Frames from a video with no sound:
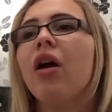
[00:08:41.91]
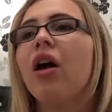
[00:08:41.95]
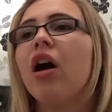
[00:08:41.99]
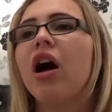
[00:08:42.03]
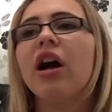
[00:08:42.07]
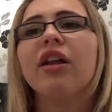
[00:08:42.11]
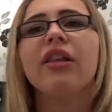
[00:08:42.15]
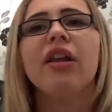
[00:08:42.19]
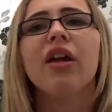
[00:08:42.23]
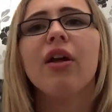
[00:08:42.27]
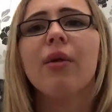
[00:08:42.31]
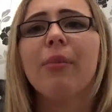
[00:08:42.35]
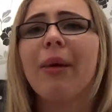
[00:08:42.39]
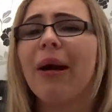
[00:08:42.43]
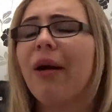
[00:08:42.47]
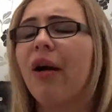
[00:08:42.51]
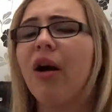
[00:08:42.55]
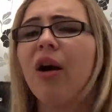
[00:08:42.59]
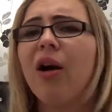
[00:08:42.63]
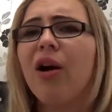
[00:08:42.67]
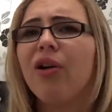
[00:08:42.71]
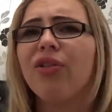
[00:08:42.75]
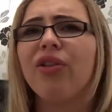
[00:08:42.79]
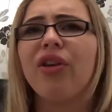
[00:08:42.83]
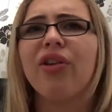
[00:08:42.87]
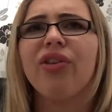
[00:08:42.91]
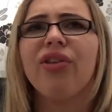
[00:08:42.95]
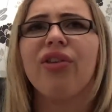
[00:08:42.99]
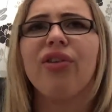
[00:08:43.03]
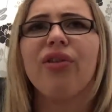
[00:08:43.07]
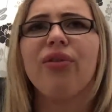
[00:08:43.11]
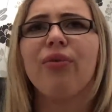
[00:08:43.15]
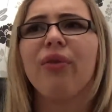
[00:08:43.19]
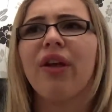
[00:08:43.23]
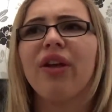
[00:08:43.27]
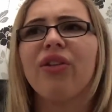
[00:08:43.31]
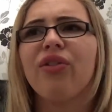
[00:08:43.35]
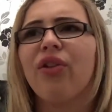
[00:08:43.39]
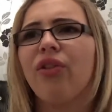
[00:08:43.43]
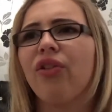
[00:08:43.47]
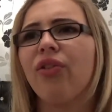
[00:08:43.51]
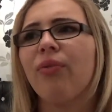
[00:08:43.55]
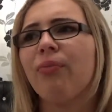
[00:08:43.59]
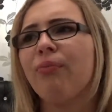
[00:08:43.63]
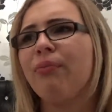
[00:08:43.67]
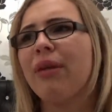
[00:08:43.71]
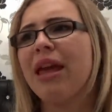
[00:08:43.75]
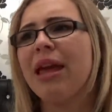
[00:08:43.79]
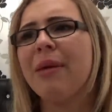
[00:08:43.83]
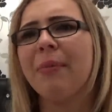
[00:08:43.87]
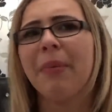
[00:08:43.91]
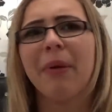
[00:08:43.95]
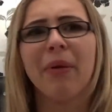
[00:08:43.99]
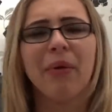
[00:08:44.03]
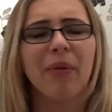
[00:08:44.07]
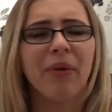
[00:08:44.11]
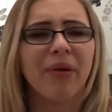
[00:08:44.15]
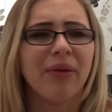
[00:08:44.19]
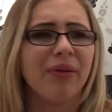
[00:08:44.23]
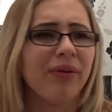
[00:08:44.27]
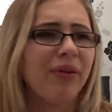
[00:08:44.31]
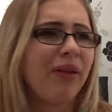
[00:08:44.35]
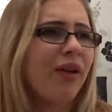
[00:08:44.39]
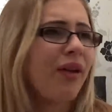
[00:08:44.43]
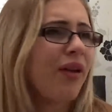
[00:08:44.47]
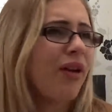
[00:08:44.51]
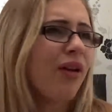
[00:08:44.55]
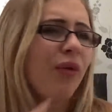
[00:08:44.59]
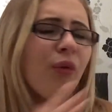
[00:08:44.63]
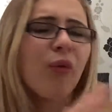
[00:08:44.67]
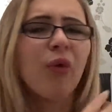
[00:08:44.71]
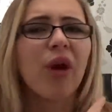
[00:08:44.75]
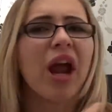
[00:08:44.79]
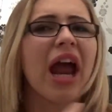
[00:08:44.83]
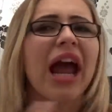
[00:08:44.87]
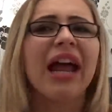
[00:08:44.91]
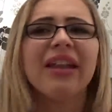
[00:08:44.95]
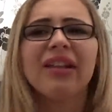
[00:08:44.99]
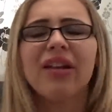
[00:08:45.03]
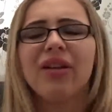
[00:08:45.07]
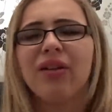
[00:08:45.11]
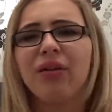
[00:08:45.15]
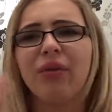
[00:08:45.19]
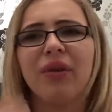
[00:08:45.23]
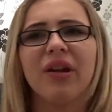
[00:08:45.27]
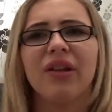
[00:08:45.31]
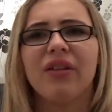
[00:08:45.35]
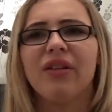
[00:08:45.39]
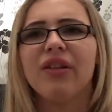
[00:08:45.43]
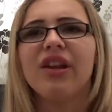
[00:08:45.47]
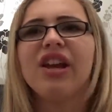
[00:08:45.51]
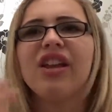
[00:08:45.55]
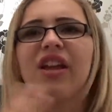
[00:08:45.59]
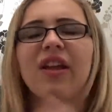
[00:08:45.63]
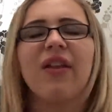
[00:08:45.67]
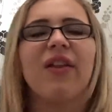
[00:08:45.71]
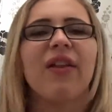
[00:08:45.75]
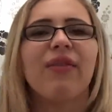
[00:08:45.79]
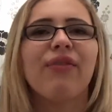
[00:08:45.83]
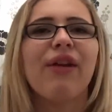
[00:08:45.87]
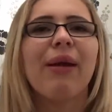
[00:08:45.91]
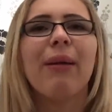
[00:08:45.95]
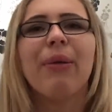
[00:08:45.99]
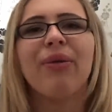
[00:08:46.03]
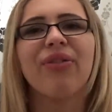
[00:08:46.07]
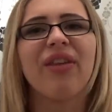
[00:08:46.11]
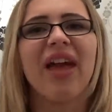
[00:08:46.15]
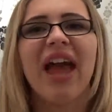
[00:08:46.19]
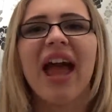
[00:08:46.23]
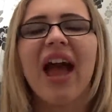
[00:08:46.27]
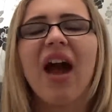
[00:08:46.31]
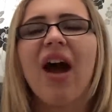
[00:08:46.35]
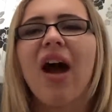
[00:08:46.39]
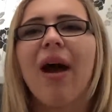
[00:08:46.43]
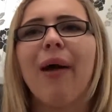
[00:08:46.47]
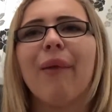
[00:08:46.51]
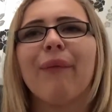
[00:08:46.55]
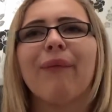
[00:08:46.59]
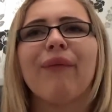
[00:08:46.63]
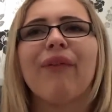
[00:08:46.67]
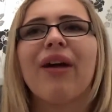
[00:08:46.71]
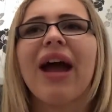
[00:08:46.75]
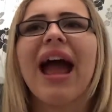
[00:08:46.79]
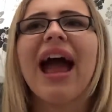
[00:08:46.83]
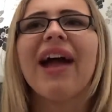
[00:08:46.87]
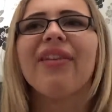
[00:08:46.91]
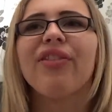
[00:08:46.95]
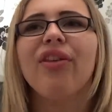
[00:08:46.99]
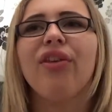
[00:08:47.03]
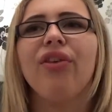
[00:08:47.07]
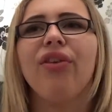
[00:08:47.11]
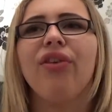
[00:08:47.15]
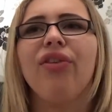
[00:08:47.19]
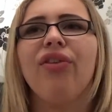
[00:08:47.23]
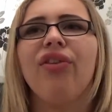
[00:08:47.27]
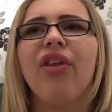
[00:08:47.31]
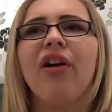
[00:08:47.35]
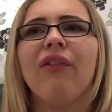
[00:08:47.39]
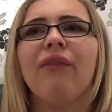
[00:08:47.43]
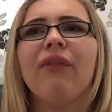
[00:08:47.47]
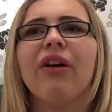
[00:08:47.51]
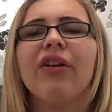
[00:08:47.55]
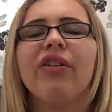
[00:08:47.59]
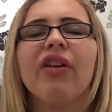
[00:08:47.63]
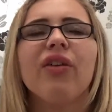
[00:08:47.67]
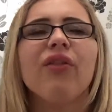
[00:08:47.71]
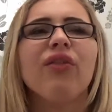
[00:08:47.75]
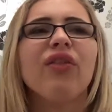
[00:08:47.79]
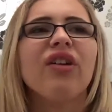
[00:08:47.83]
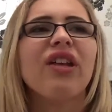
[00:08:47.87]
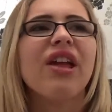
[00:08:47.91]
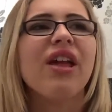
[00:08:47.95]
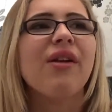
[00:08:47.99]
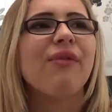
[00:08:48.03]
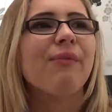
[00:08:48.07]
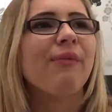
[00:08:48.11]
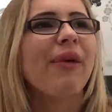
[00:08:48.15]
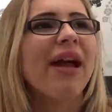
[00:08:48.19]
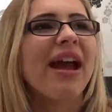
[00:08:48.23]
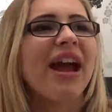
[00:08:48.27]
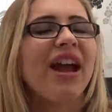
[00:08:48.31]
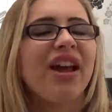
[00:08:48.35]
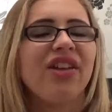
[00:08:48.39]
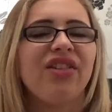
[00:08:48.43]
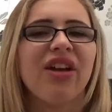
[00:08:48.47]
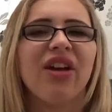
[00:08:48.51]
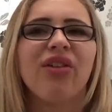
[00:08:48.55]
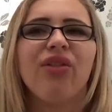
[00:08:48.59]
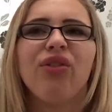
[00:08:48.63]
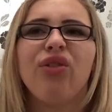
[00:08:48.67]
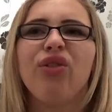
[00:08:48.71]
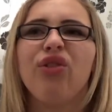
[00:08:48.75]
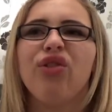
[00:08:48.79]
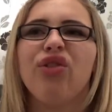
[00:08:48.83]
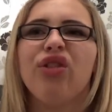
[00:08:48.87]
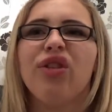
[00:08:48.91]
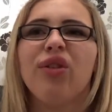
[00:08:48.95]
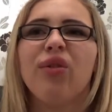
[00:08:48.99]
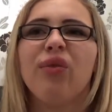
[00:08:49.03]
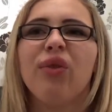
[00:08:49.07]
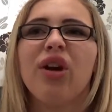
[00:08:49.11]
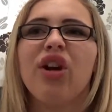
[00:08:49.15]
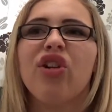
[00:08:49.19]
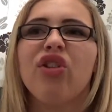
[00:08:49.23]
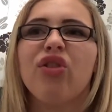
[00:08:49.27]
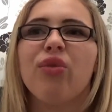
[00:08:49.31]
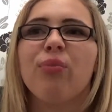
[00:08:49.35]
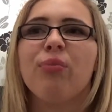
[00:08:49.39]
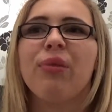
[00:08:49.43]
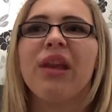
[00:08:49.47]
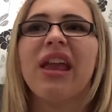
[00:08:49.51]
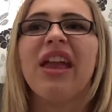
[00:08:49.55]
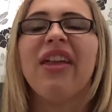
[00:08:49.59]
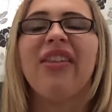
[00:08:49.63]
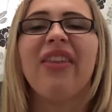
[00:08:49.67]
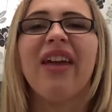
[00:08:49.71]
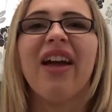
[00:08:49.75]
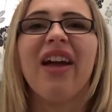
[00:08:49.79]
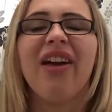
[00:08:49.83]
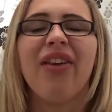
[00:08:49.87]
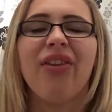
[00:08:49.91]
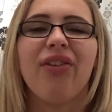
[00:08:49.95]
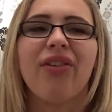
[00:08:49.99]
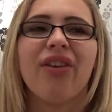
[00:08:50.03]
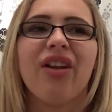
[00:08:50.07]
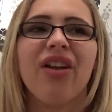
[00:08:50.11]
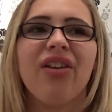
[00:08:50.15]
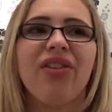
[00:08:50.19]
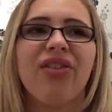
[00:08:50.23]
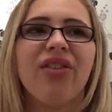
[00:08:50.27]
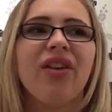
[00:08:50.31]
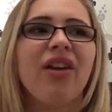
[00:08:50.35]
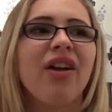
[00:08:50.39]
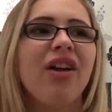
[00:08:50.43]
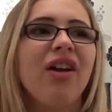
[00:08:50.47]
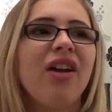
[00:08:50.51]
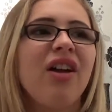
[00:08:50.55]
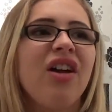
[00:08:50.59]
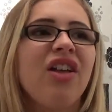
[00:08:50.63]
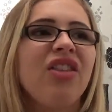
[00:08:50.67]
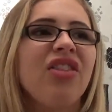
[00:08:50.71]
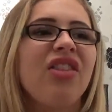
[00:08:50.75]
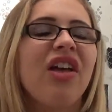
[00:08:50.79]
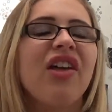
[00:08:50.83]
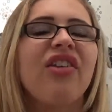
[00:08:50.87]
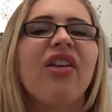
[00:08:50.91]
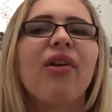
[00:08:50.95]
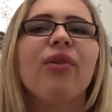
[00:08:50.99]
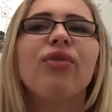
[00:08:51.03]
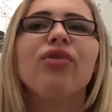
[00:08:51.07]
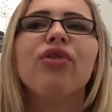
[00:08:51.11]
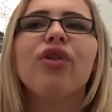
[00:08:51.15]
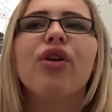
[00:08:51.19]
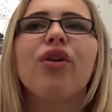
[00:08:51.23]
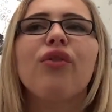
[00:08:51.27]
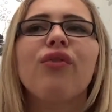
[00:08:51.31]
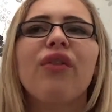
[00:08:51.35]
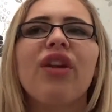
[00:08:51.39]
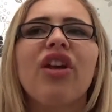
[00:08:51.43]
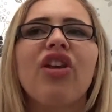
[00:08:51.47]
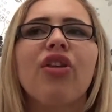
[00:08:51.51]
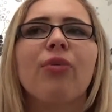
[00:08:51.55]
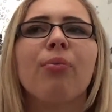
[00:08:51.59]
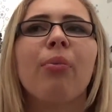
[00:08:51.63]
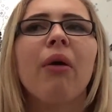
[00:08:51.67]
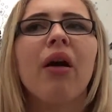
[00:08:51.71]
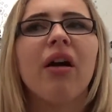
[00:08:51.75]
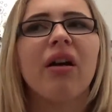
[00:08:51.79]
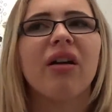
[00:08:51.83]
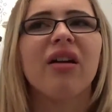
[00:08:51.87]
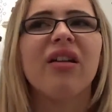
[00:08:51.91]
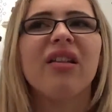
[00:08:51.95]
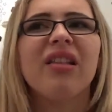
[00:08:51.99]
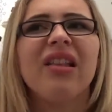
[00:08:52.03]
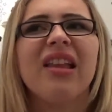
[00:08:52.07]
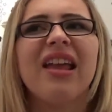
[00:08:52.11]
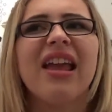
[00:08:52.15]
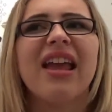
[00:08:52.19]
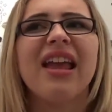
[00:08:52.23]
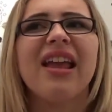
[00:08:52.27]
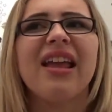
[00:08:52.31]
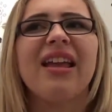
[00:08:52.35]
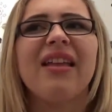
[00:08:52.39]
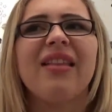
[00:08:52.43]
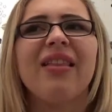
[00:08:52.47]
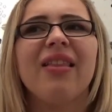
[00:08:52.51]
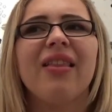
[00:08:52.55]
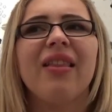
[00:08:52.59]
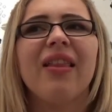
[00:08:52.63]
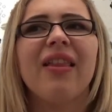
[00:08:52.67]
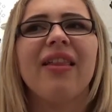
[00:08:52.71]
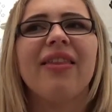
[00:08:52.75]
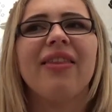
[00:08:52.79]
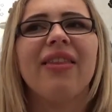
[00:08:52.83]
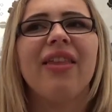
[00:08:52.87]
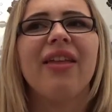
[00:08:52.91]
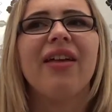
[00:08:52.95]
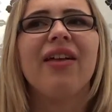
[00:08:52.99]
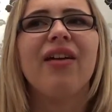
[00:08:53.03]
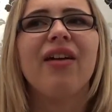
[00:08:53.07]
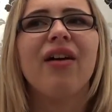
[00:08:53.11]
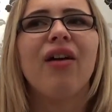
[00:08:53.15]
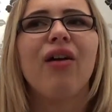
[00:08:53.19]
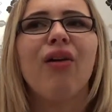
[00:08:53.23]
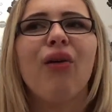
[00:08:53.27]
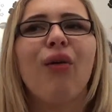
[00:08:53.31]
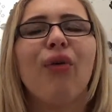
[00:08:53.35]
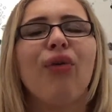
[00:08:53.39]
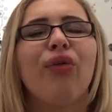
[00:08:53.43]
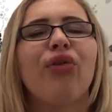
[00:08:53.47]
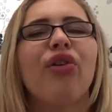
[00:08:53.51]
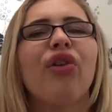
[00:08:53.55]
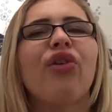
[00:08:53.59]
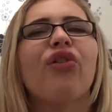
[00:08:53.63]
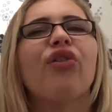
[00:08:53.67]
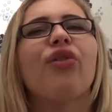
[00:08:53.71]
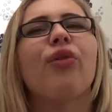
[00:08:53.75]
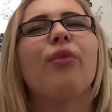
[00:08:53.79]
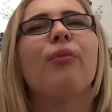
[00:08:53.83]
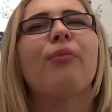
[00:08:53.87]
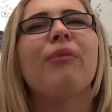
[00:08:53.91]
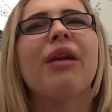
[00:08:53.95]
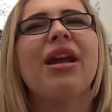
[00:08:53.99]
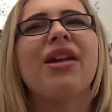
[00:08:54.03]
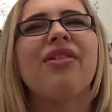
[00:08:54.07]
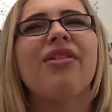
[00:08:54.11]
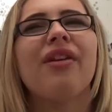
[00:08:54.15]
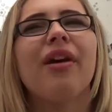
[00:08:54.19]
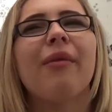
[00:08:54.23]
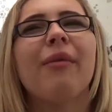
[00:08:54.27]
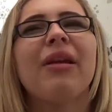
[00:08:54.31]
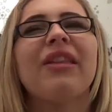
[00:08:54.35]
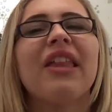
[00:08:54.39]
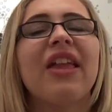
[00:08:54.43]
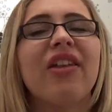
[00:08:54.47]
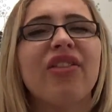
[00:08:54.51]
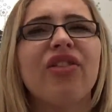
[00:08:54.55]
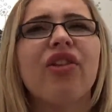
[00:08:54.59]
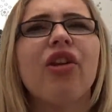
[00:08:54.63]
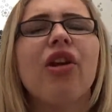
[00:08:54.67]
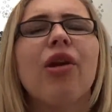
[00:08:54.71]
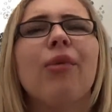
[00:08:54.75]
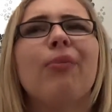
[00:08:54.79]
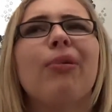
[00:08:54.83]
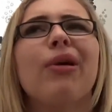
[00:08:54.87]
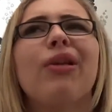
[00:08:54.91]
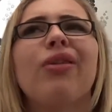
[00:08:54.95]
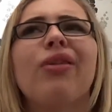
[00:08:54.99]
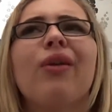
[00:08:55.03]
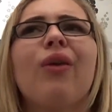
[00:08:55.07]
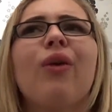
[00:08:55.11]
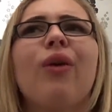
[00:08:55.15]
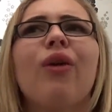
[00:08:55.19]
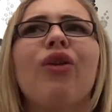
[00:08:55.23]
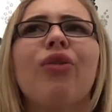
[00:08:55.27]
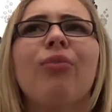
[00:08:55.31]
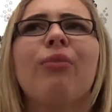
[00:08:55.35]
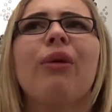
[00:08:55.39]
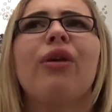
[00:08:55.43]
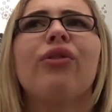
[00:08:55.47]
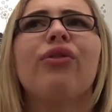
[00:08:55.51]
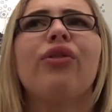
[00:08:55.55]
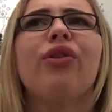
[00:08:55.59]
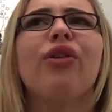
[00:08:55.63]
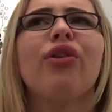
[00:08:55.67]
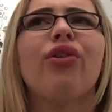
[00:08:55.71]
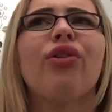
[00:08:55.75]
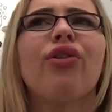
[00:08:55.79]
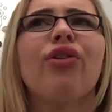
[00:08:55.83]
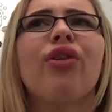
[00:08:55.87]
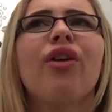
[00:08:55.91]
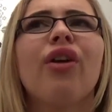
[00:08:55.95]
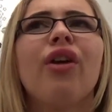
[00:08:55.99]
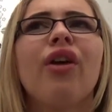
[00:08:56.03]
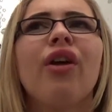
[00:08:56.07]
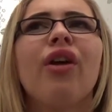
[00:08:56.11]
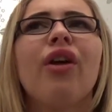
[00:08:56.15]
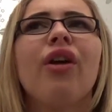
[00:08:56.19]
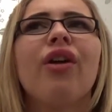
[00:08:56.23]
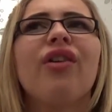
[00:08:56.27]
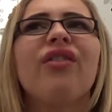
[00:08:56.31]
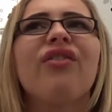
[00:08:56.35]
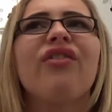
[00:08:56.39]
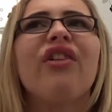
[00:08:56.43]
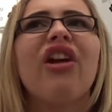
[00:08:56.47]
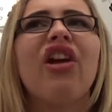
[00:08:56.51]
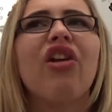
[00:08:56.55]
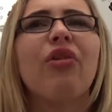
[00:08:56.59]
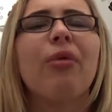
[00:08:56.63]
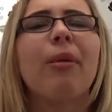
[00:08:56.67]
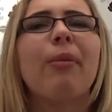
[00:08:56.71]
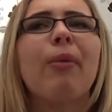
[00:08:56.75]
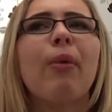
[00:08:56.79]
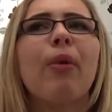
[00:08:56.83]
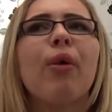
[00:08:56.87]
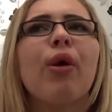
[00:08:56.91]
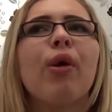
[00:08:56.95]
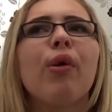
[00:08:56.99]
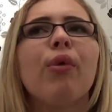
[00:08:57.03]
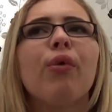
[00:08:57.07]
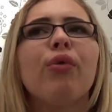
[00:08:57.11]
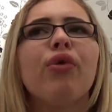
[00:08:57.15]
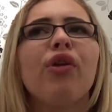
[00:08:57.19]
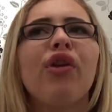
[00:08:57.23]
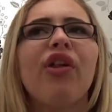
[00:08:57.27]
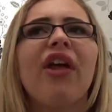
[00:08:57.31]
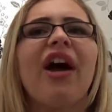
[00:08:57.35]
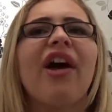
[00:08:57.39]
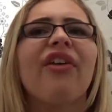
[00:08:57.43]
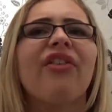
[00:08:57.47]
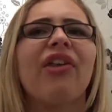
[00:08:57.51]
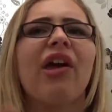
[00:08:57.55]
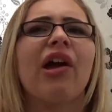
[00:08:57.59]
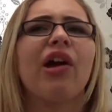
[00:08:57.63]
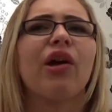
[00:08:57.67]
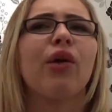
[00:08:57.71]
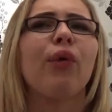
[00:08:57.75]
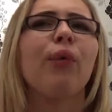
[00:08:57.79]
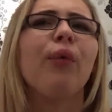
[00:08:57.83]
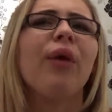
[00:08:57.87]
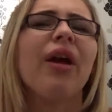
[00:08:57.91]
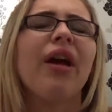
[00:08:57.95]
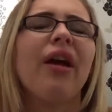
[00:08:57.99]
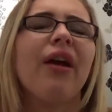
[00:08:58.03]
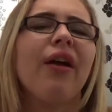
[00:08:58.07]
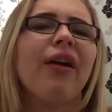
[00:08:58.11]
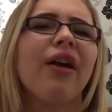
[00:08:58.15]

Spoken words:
I know about artists and like Justin Bieber and Rihanna and, you know, famous actors and stuff, but I don't really pay attention to rich billionaires because they don't do things publicly that are on social media. I mean, they do, but not as much as famous people who do that as their career.